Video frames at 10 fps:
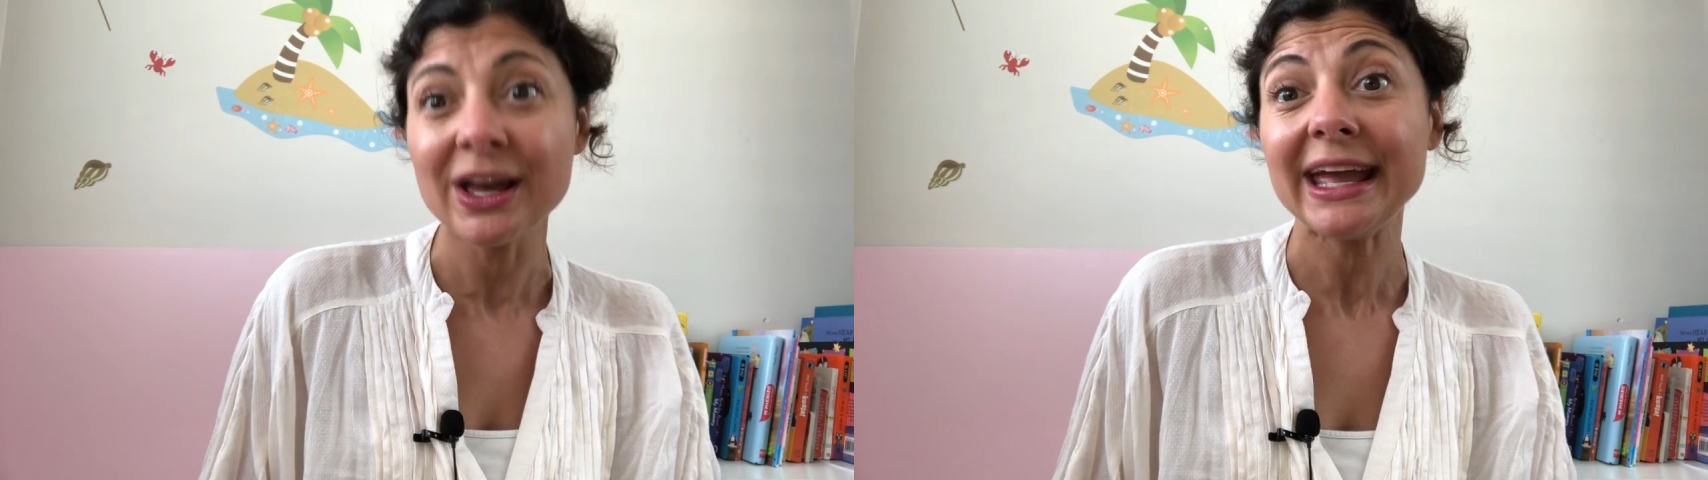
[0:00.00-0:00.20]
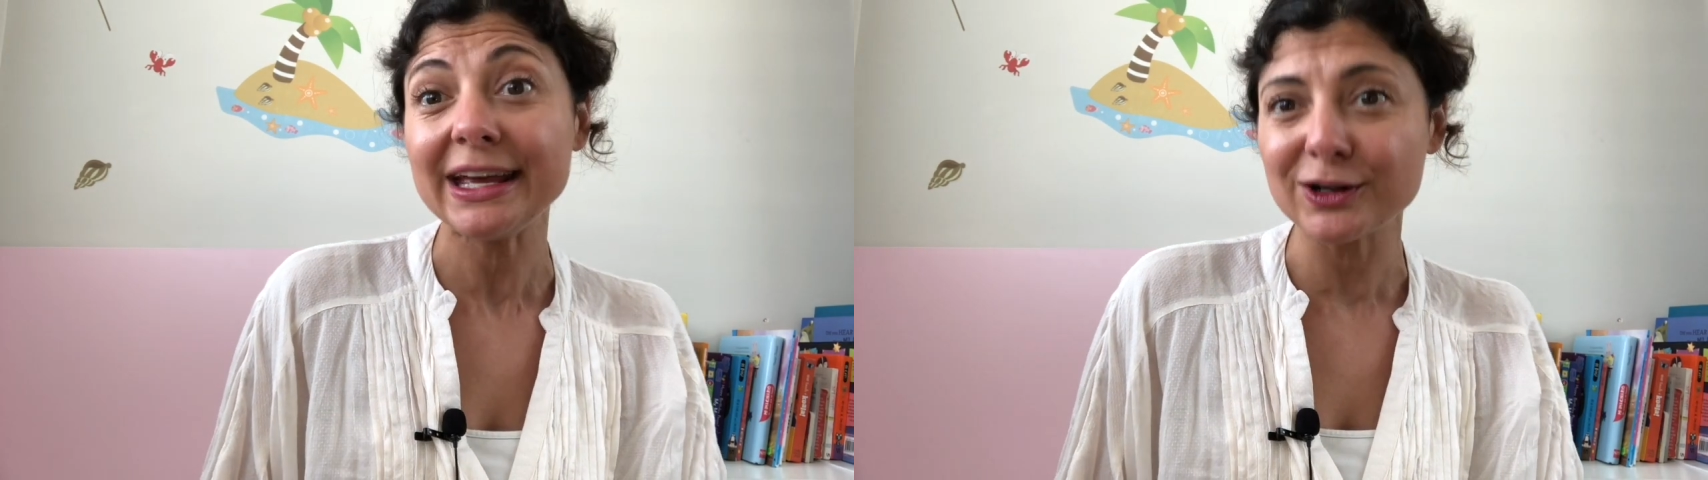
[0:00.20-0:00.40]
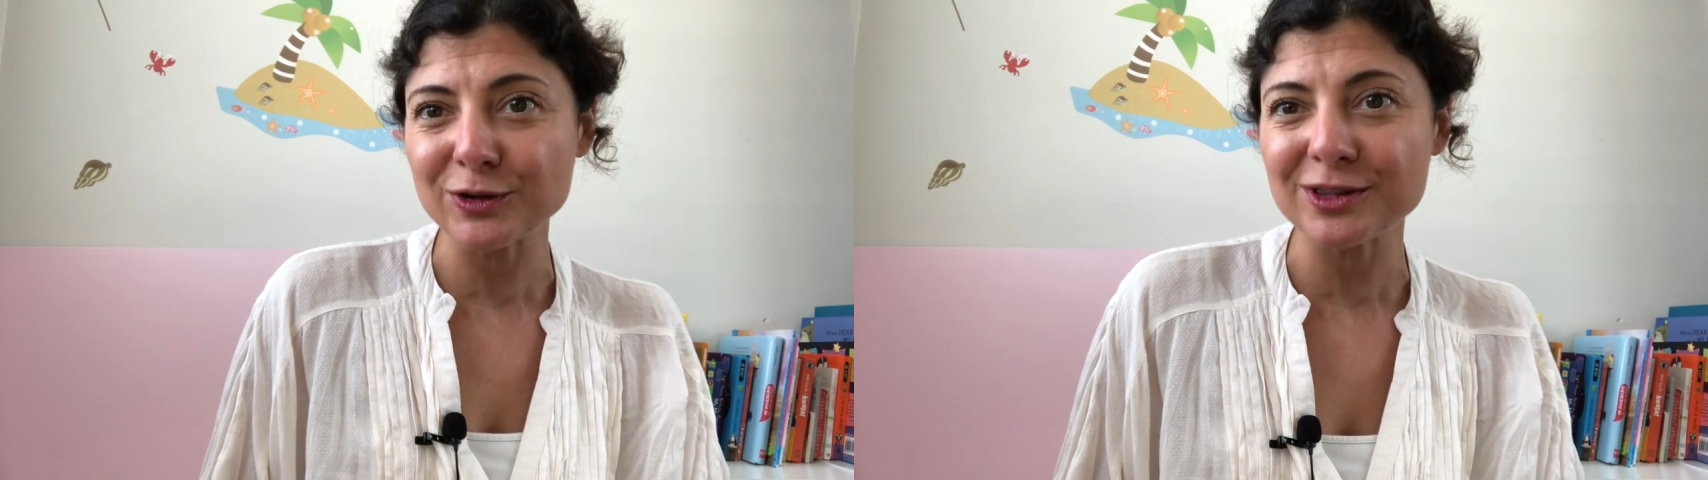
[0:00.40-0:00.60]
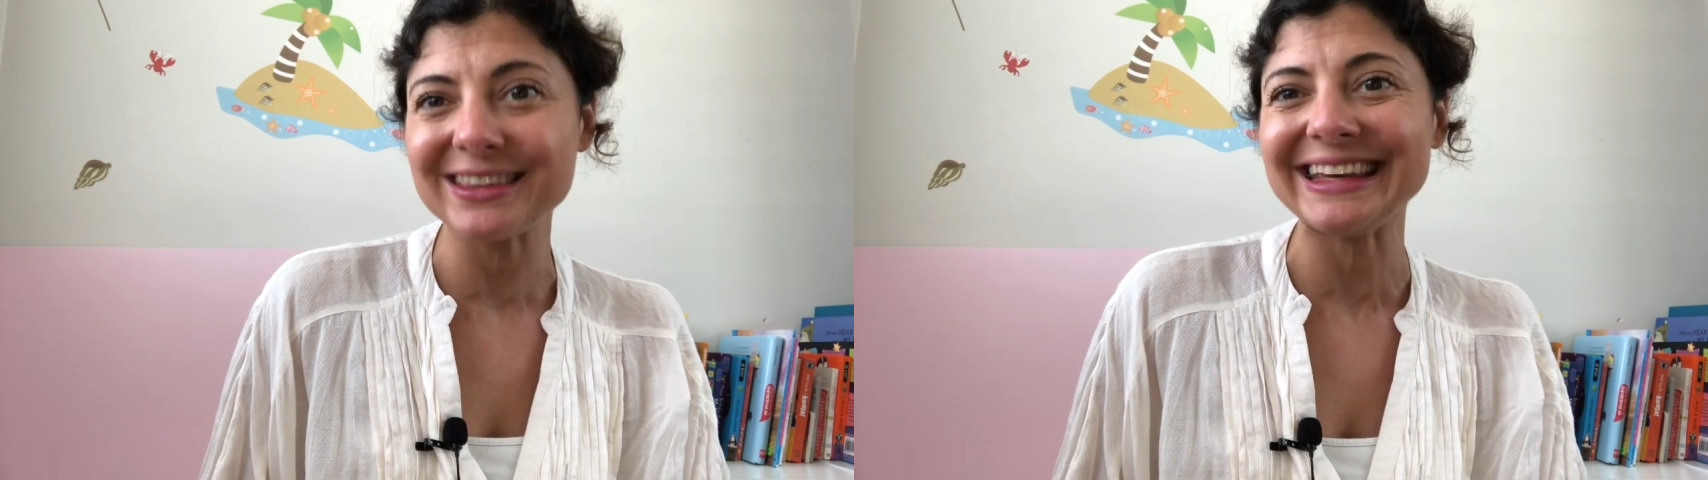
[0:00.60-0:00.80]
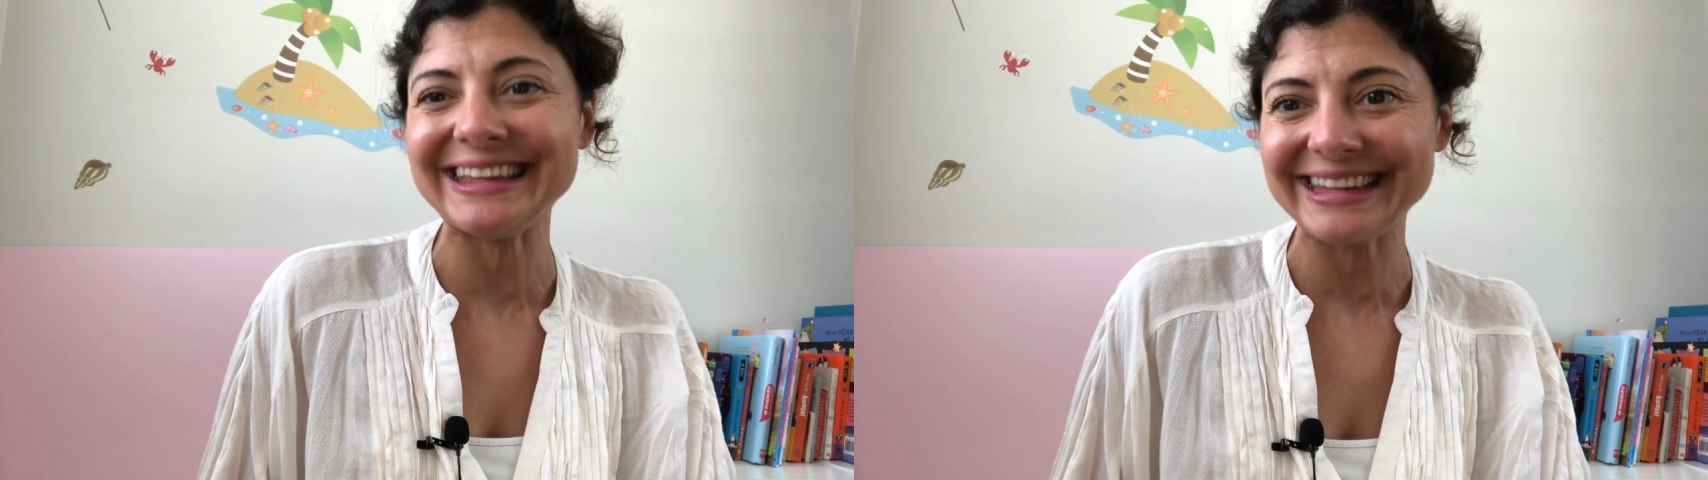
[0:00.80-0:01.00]
included
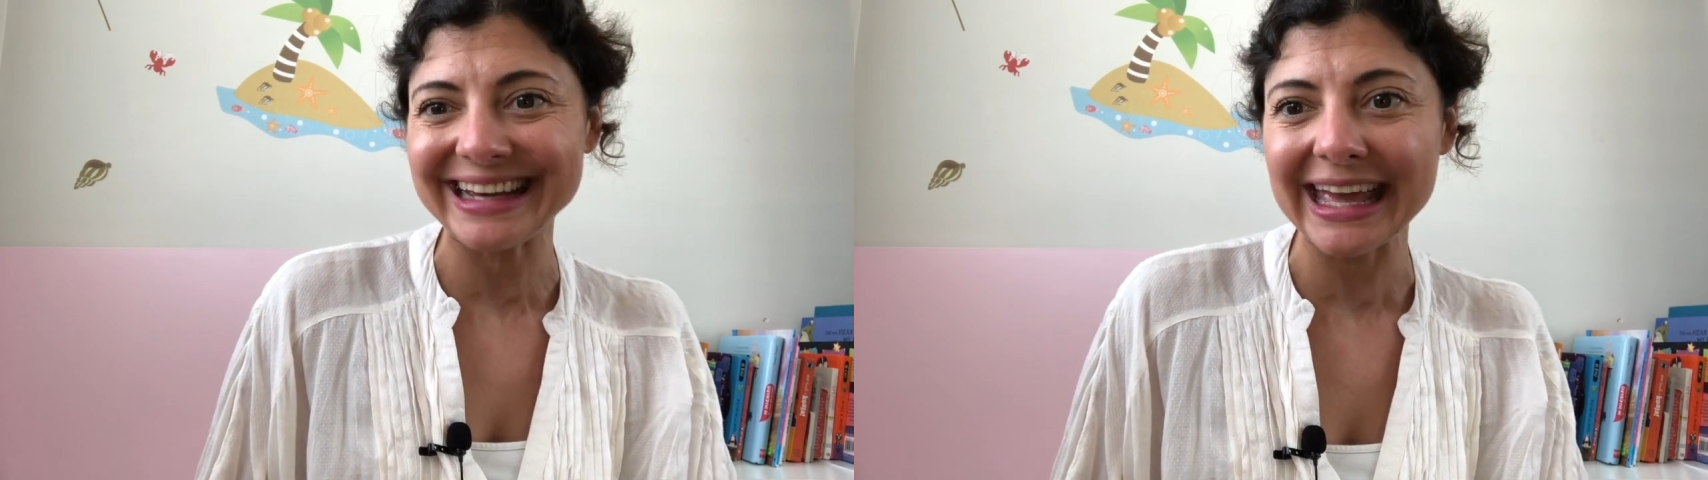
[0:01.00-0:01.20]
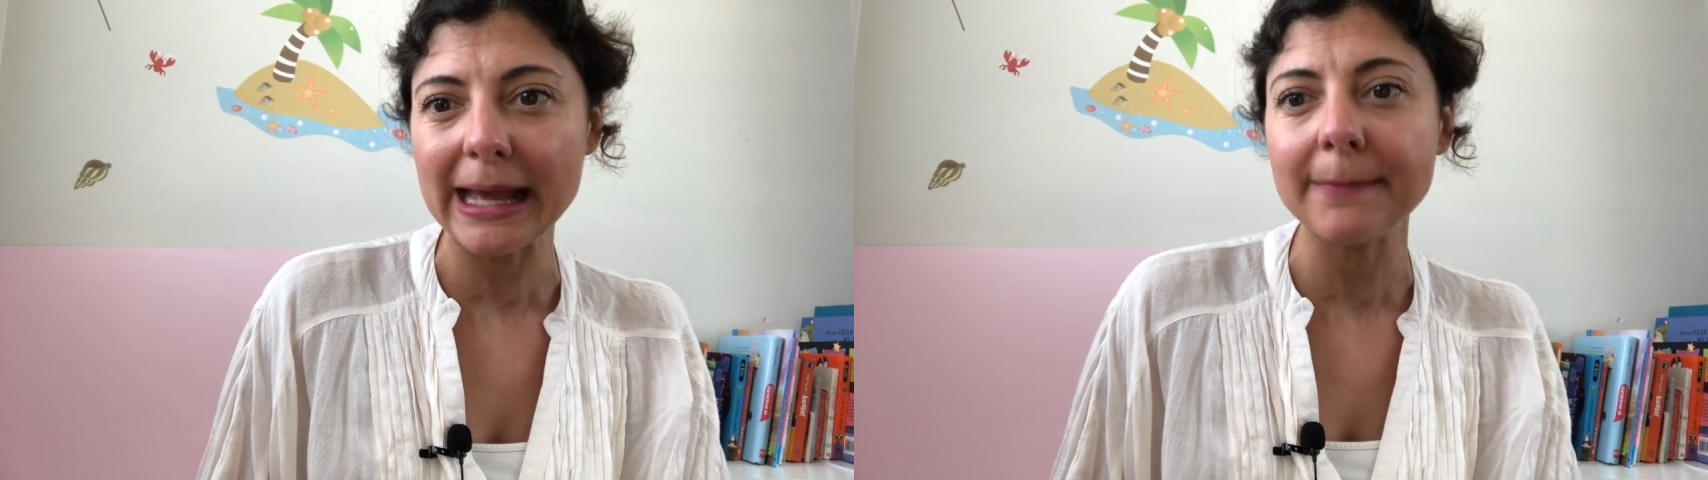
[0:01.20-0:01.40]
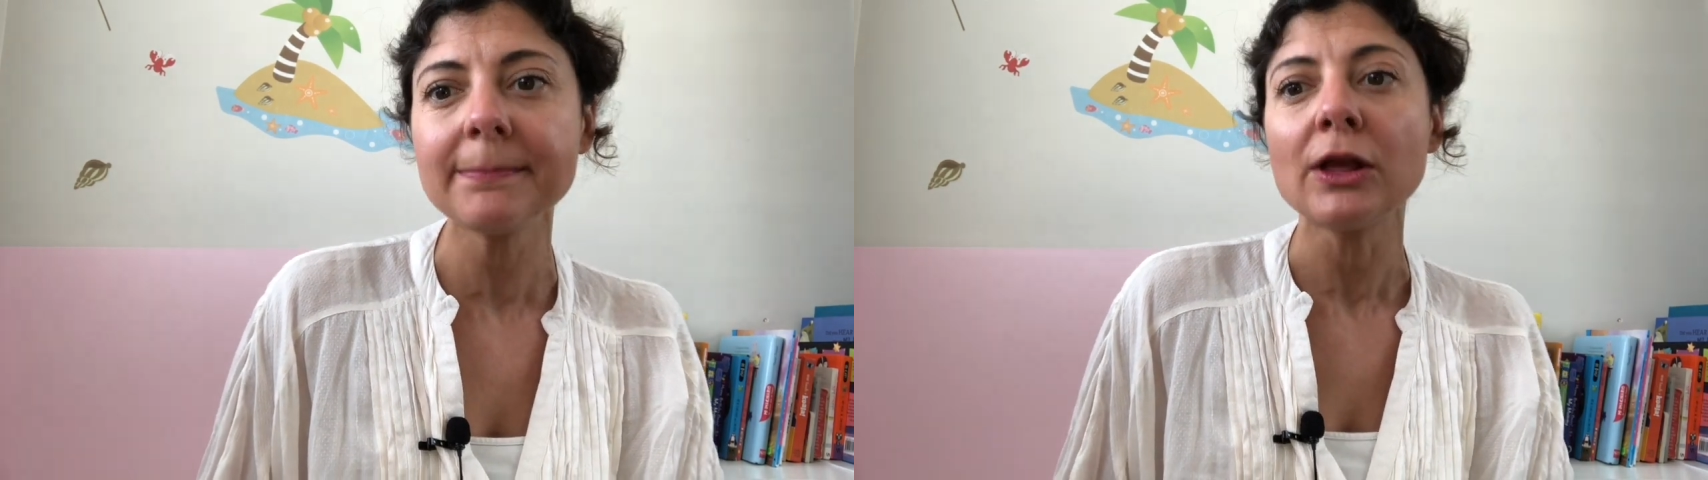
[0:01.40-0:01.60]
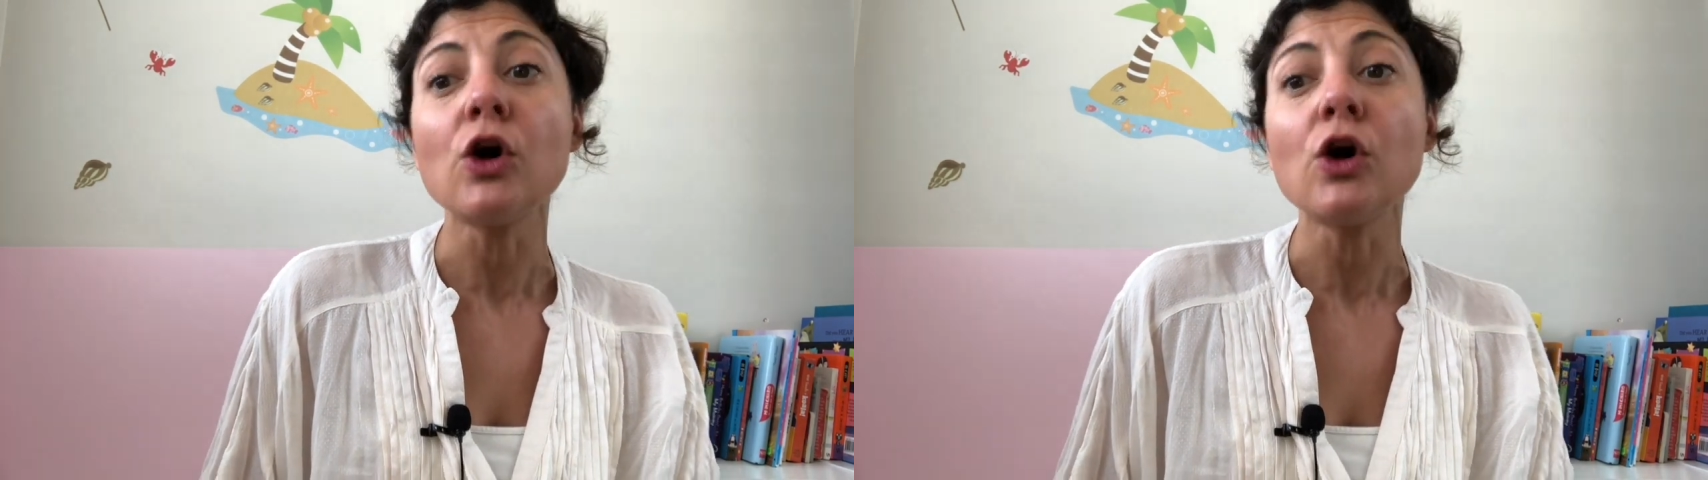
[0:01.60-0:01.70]
in the game,